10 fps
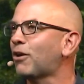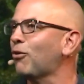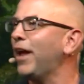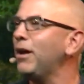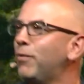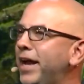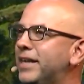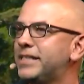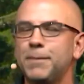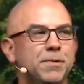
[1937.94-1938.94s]
great way
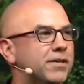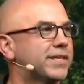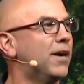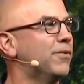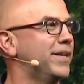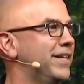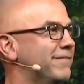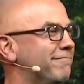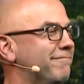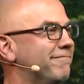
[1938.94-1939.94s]
to dip your toe in it.
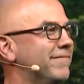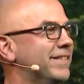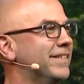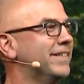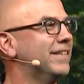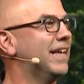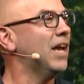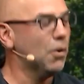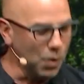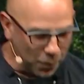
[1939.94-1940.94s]

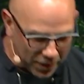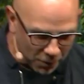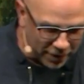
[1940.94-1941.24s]
And what we